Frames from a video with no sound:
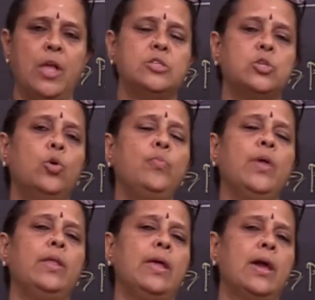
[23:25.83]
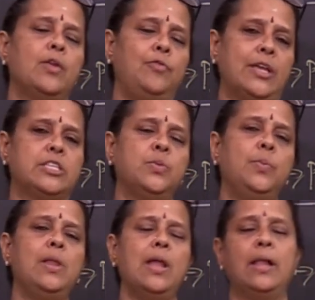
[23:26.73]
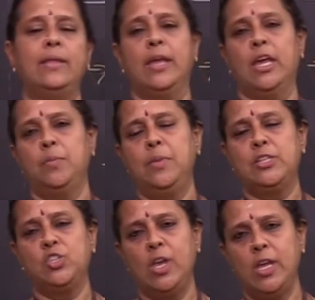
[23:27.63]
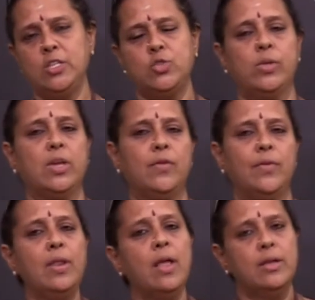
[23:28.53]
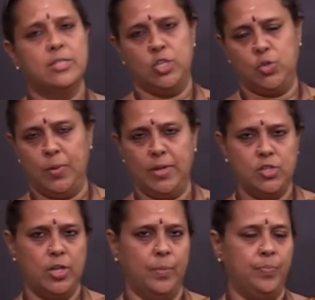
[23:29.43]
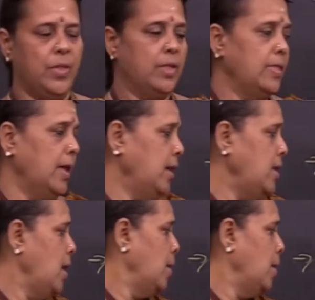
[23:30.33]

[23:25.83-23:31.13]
So, they are flexible and they can be changed to the given situation. Then,